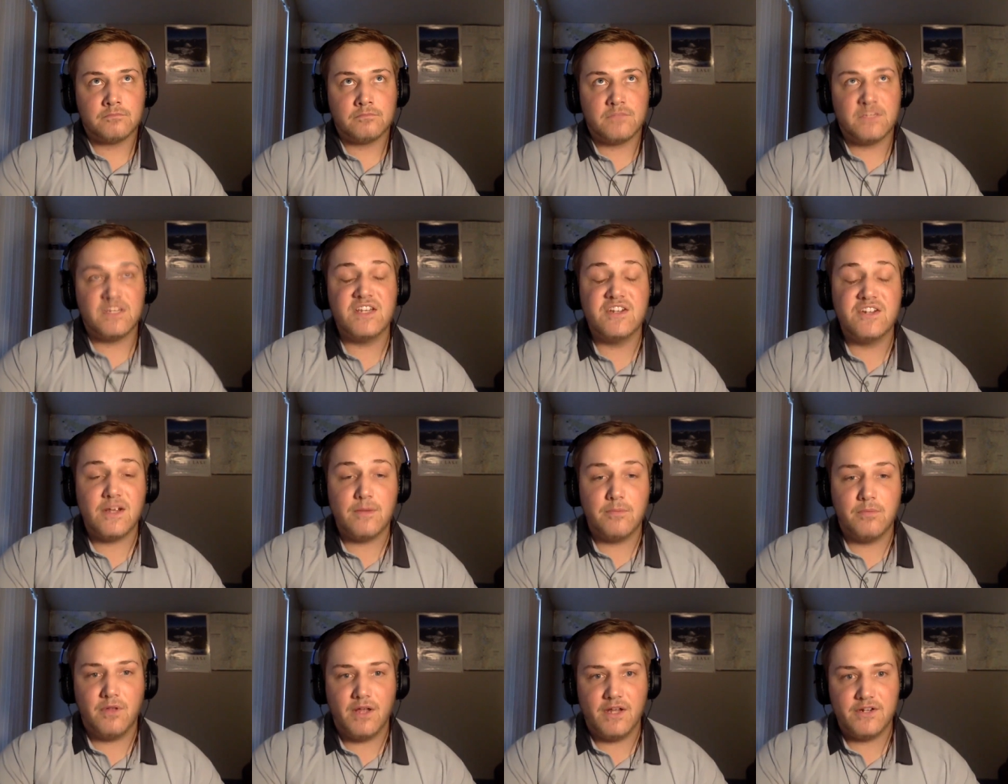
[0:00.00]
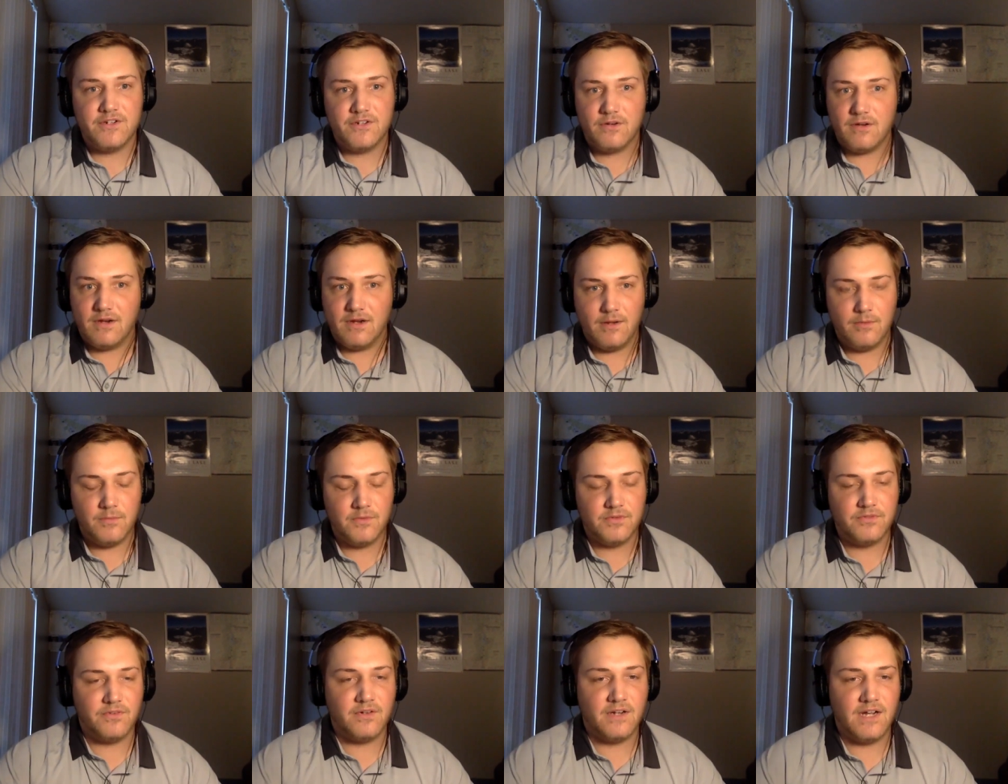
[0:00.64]
TJ Pledger, I
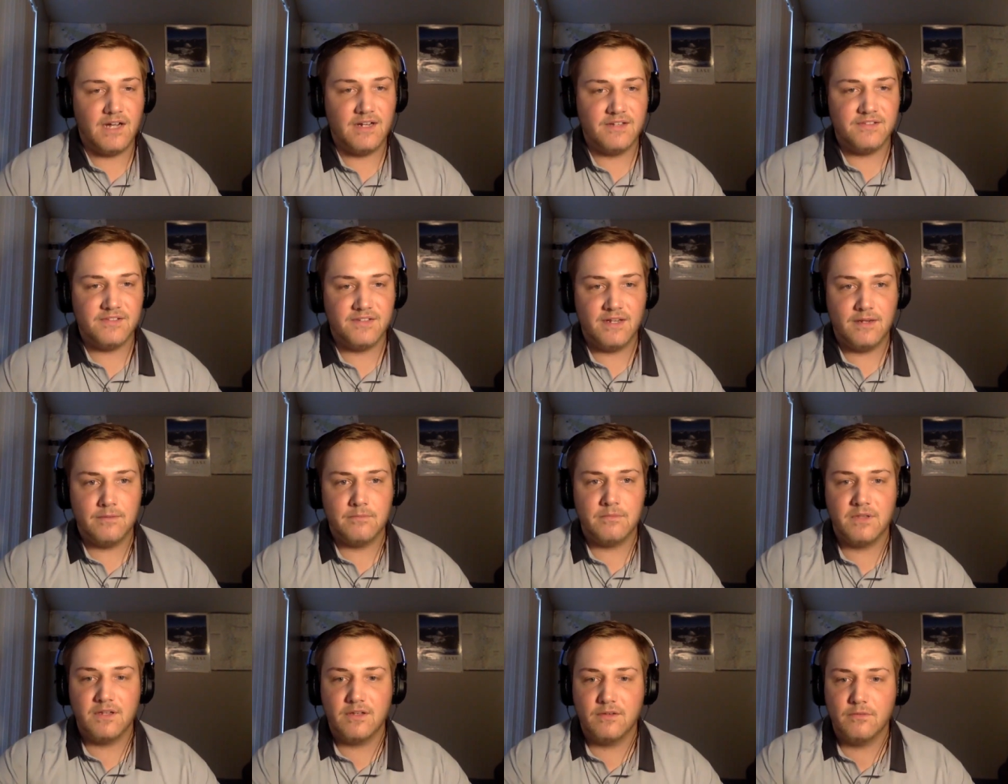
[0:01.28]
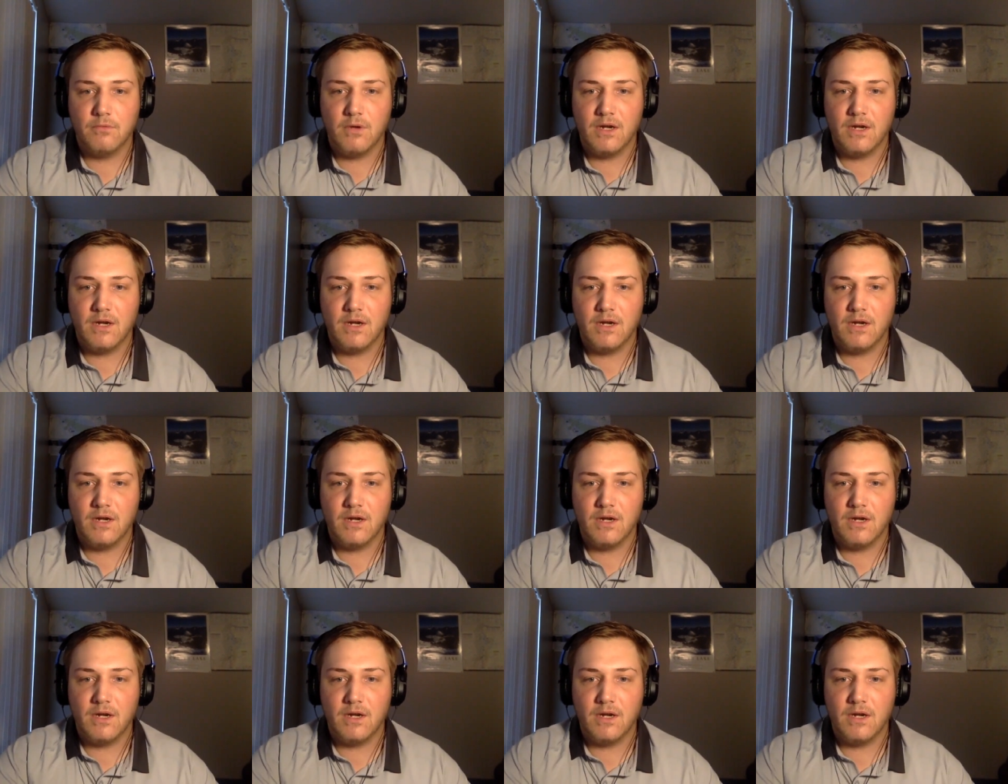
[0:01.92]
almost forgot his name, the